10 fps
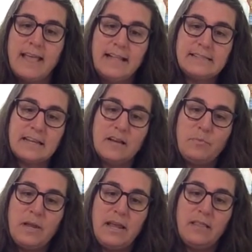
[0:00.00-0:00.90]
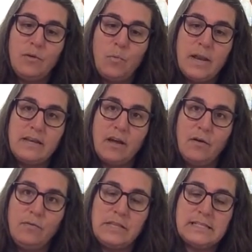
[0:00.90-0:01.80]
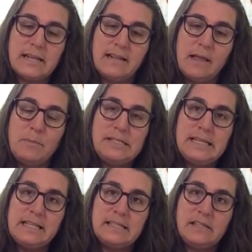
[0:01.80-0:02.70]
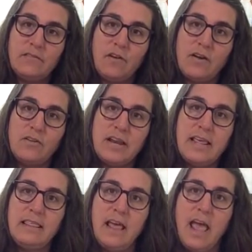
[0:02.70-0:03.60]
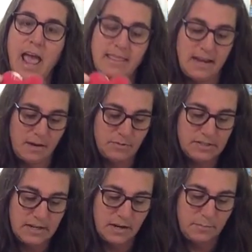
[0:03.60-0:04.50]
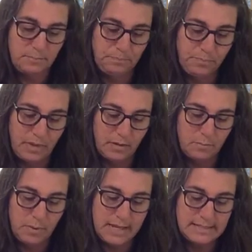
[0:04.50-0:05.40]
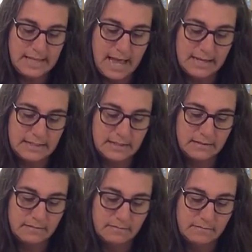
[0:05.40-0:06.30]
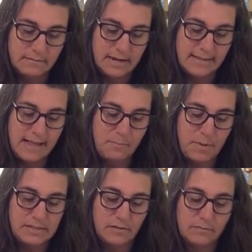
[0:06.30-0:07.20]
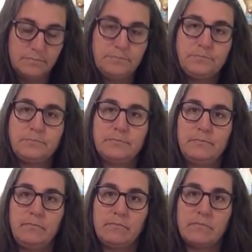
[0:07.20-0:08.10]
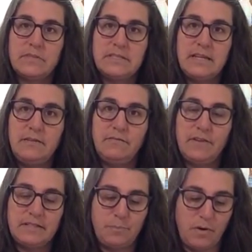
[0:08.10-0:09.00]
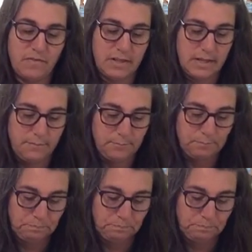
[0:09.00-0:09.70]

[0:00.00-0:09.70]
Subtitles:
That's going to be the window that's going to let me see the silver underneath. And then I'm just going to place that in that bezel. See, fits perfectly.